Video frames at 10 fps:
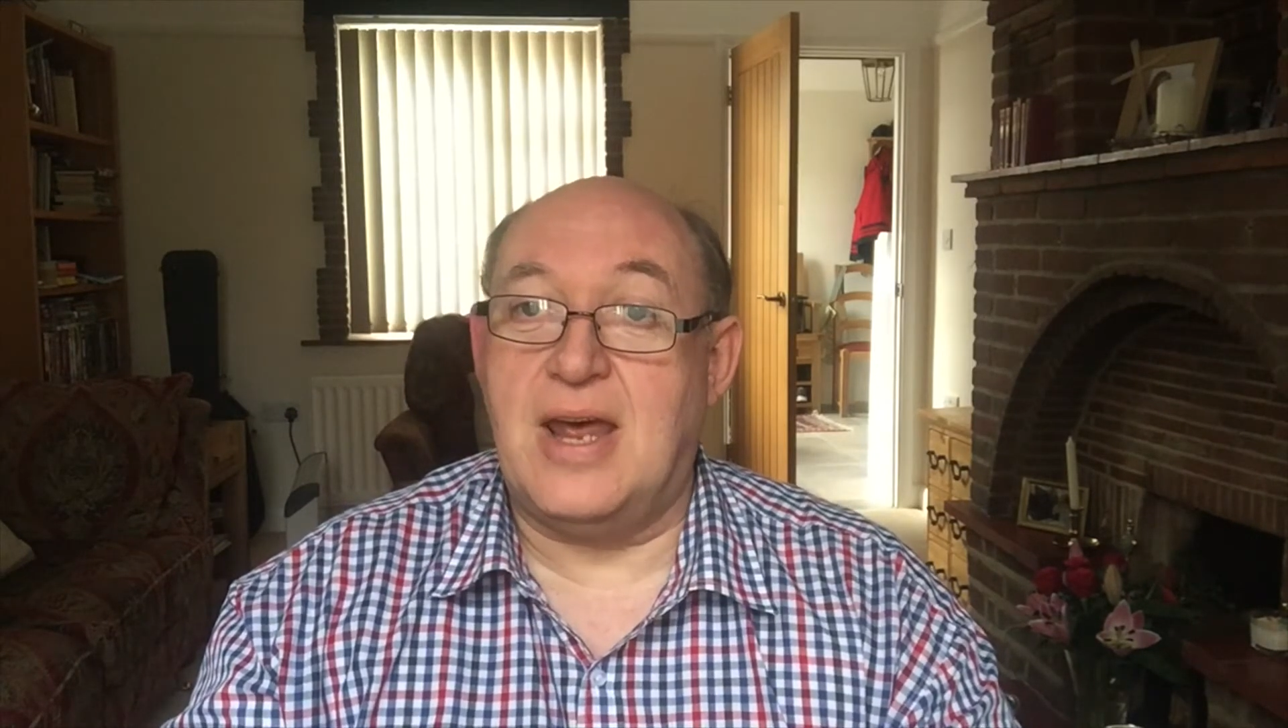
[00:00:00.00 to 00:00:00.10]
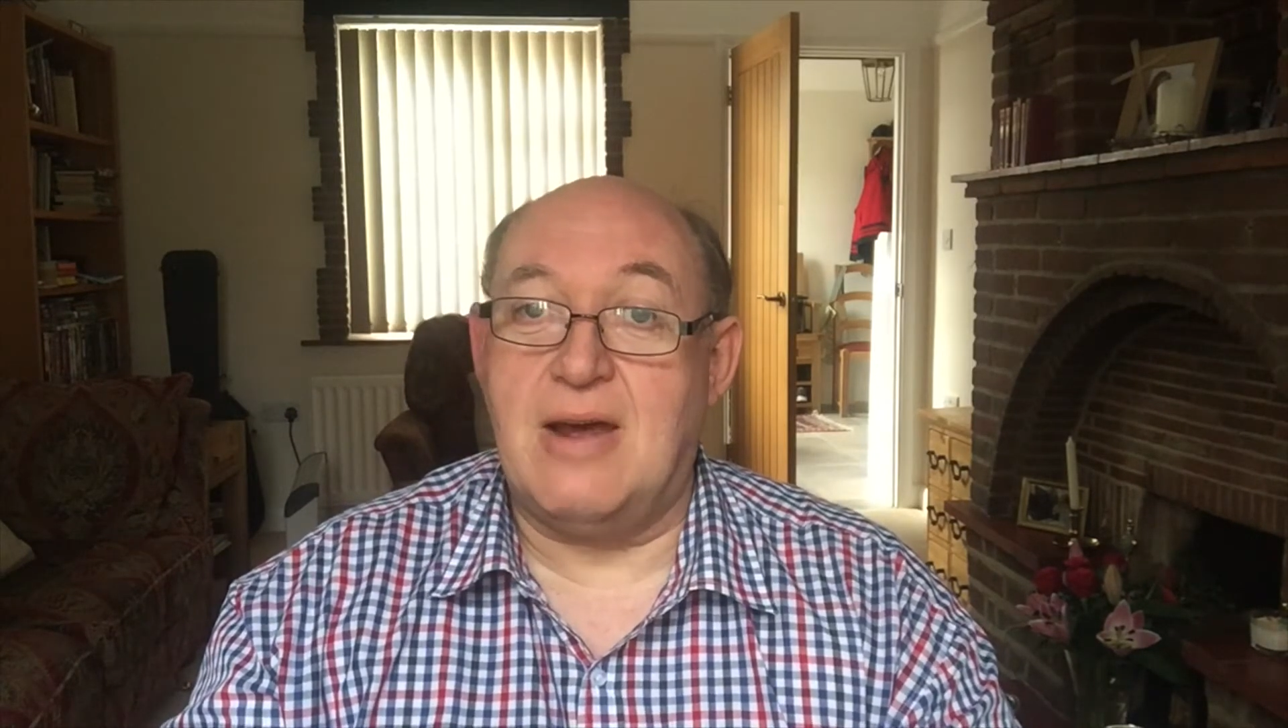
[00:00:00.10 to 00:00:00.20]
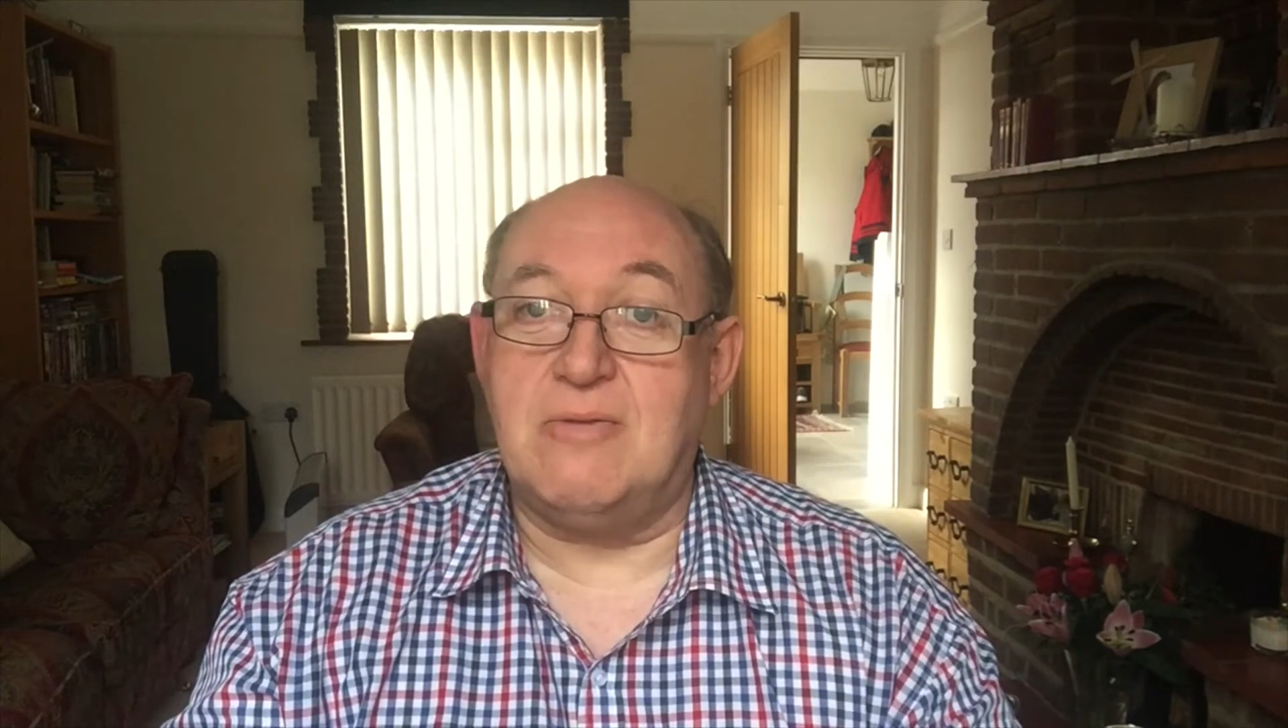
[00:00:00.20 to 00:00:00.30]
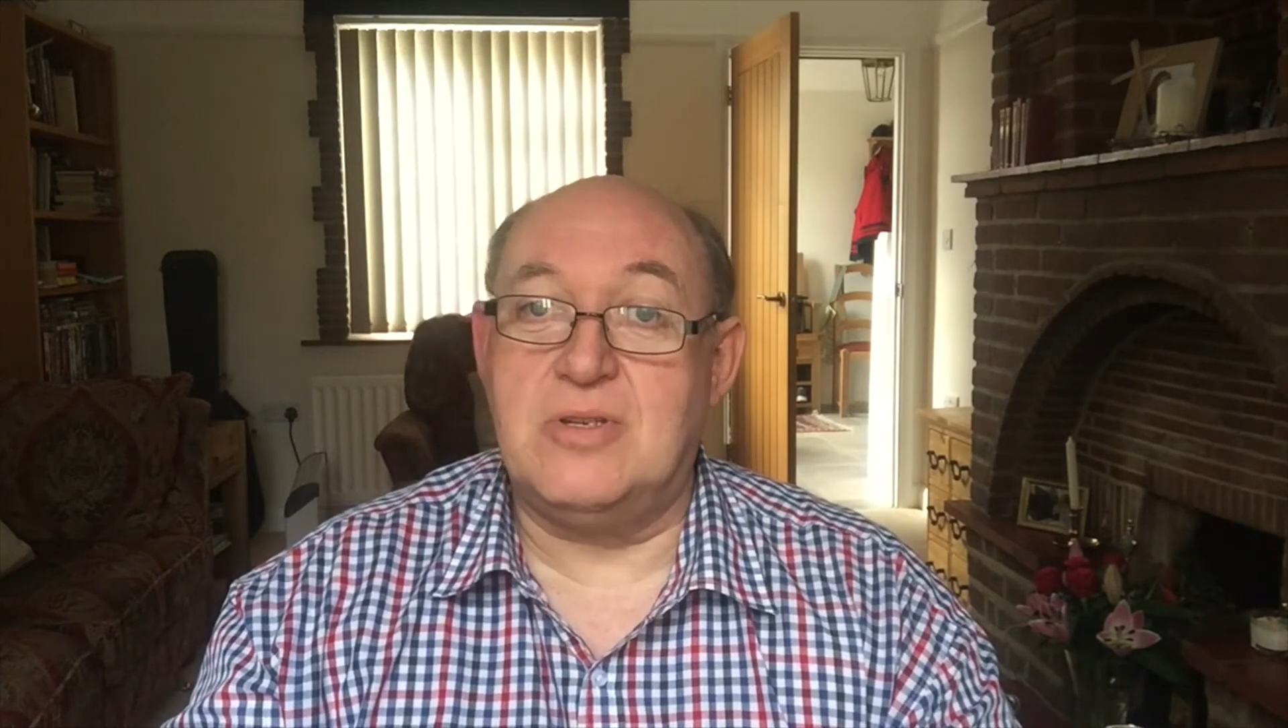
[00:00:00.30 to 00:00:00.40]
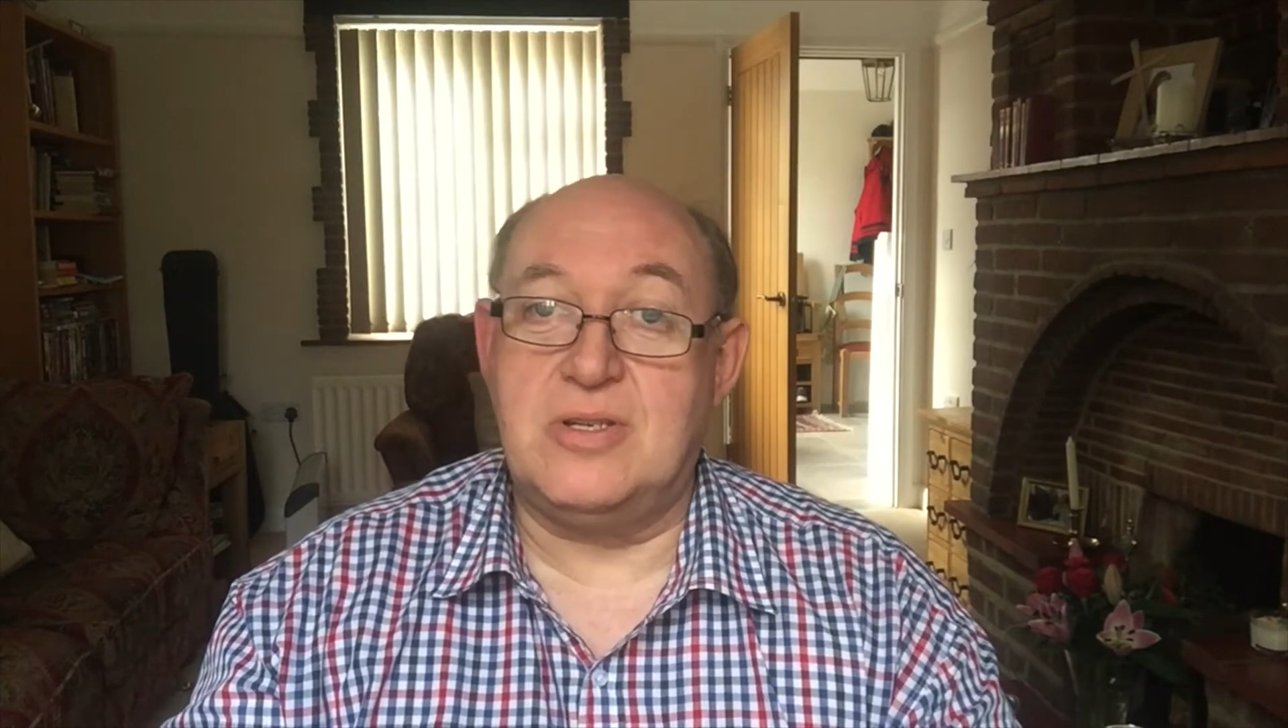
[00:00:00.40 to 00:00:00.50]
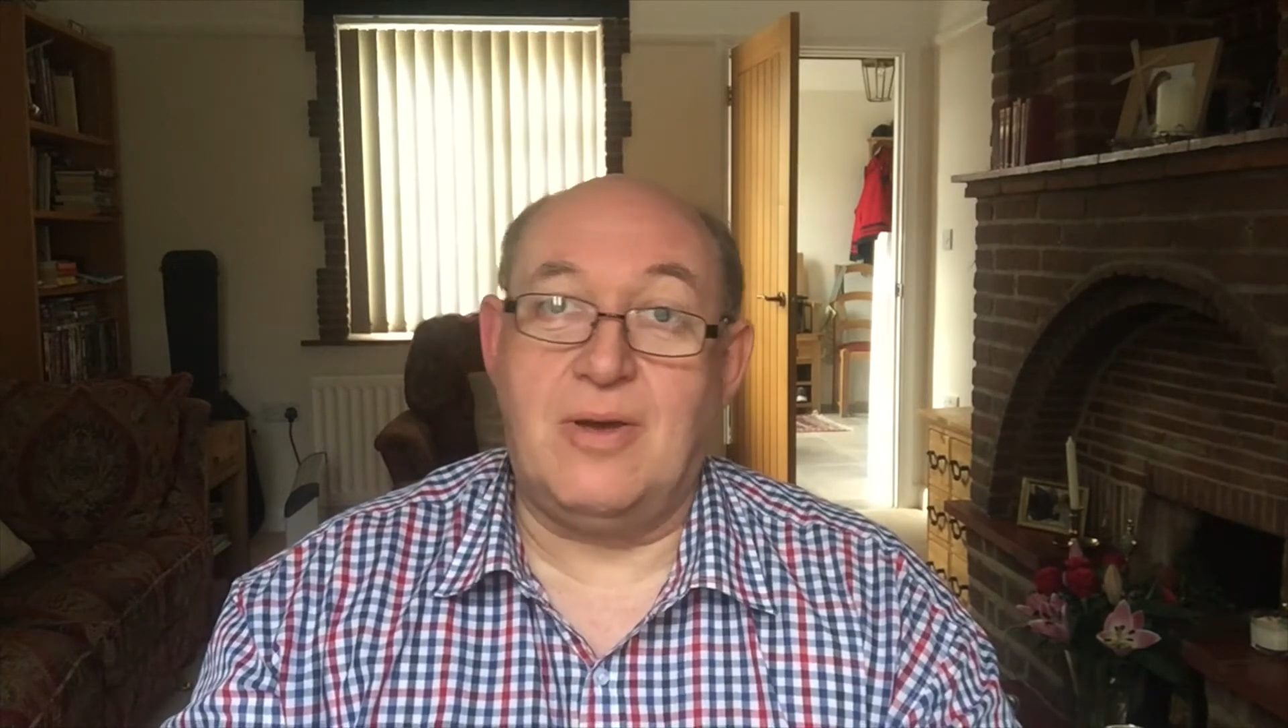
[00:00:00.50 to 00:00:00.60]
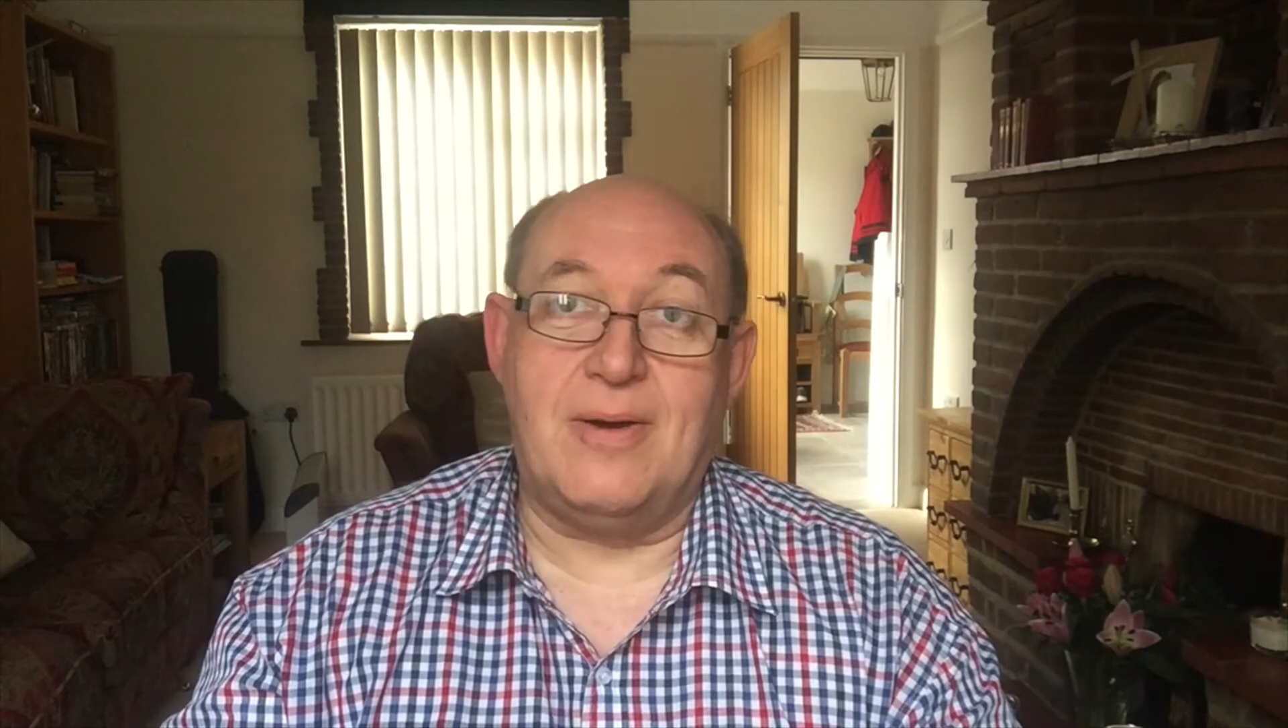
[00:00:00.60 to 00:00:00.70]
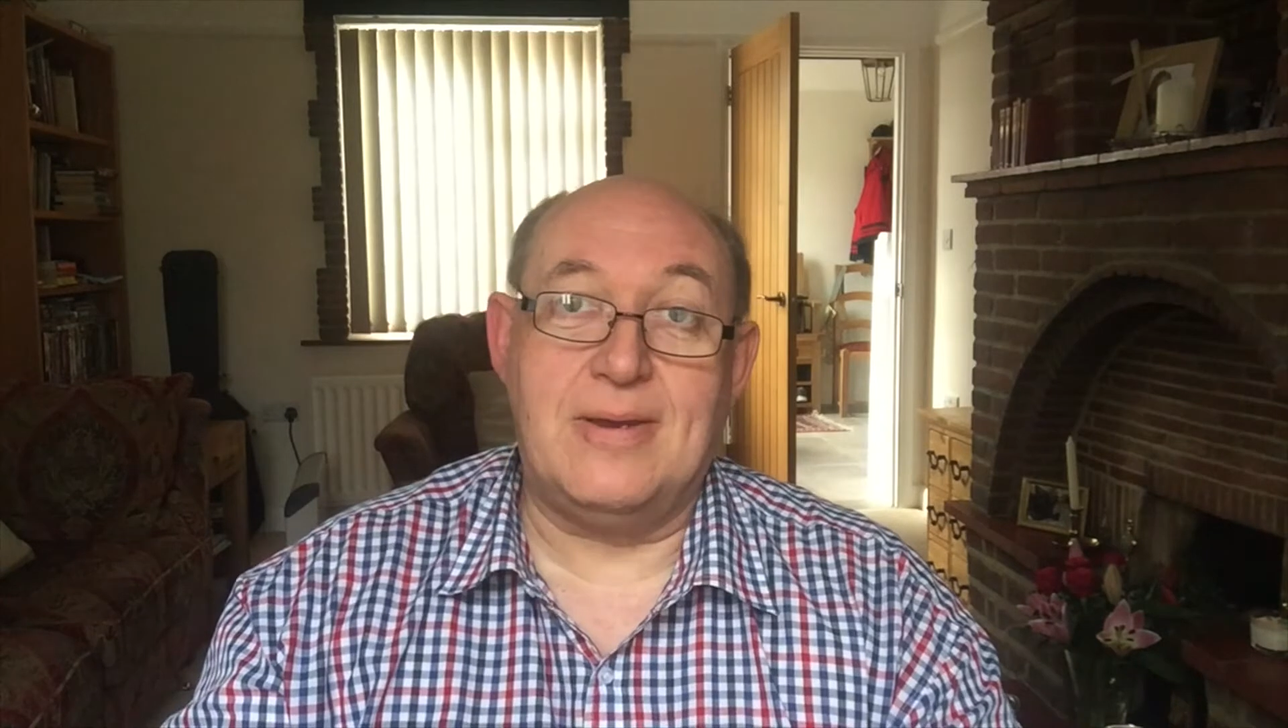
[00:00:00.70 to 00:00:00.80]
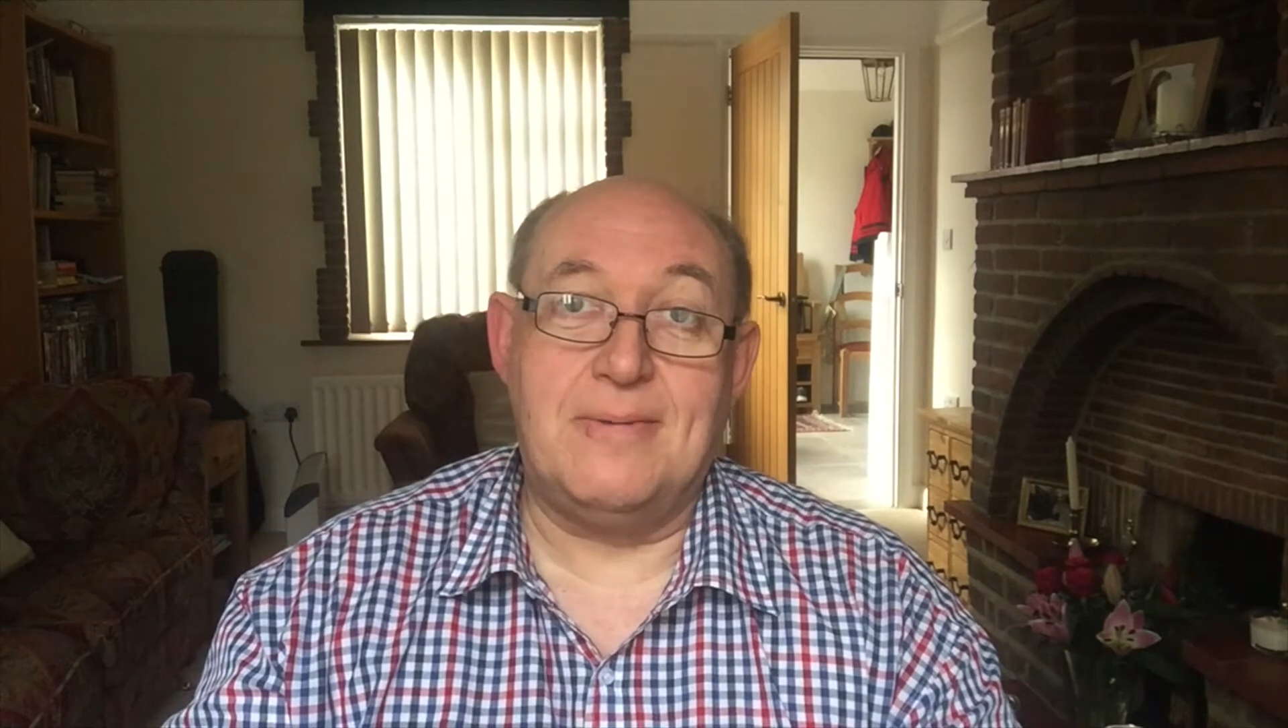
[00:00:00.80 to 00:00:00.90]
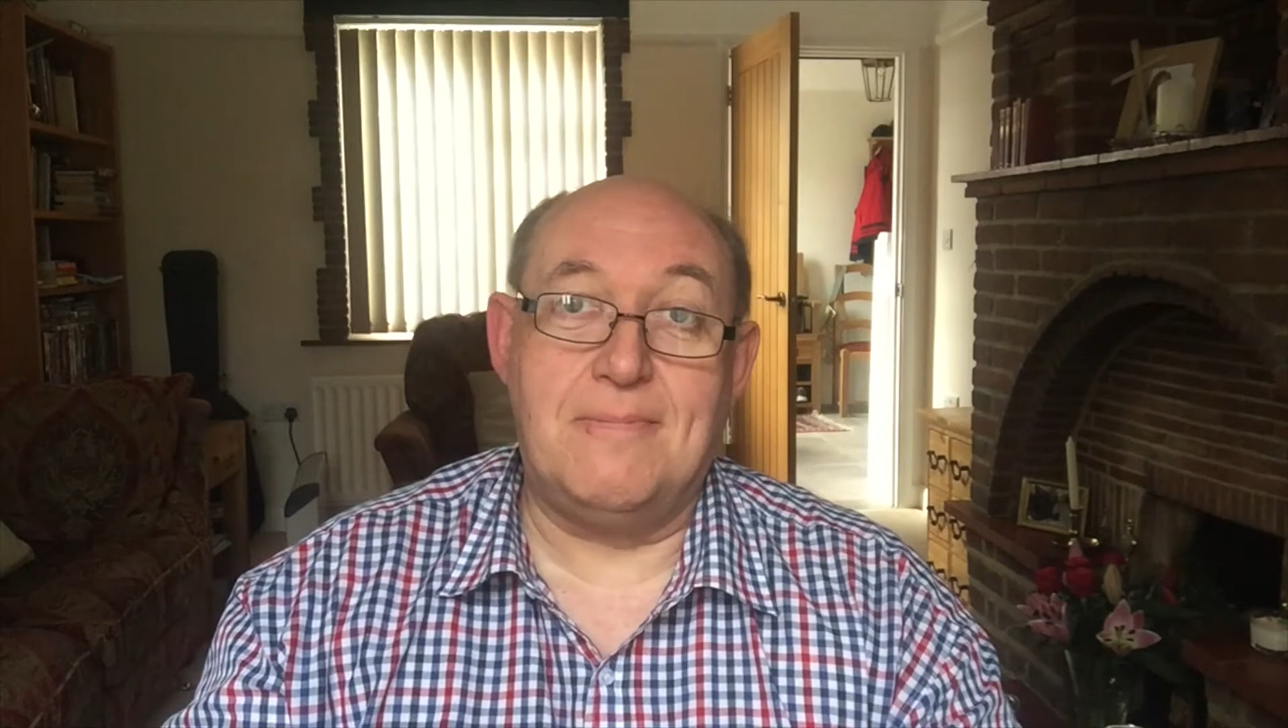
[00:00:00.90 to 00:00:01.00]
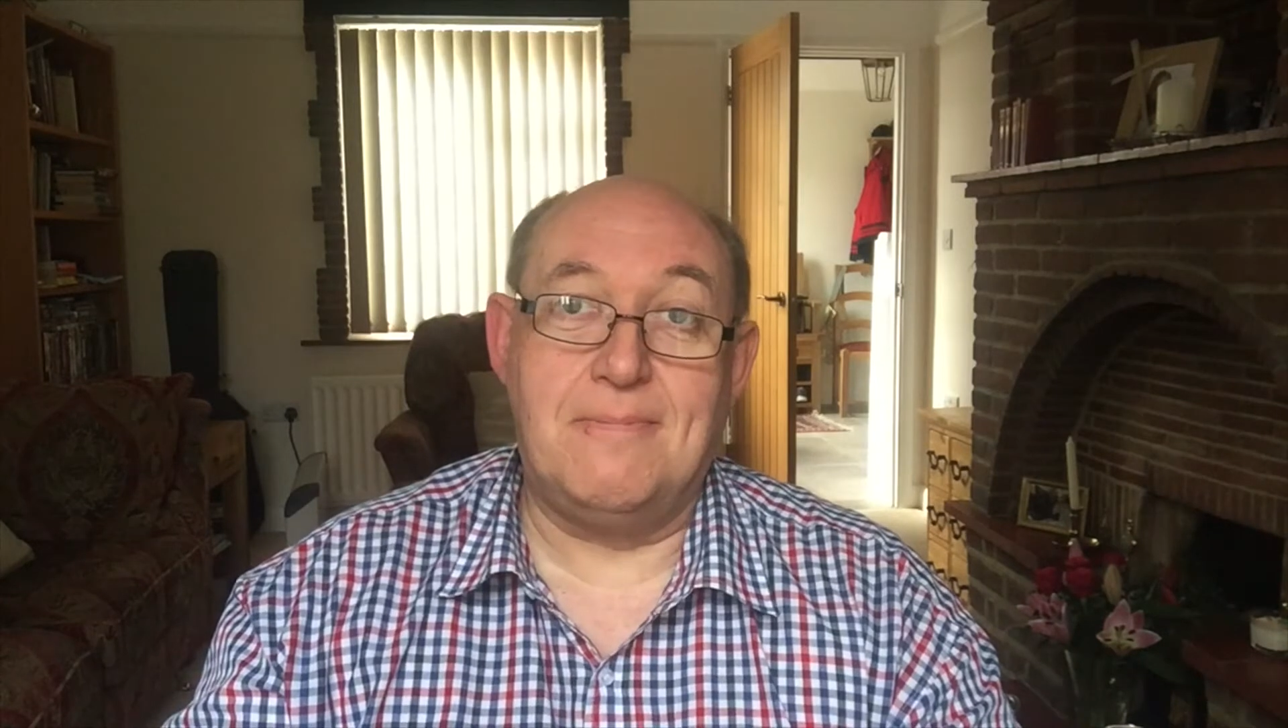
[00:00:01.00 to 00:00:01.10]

outside.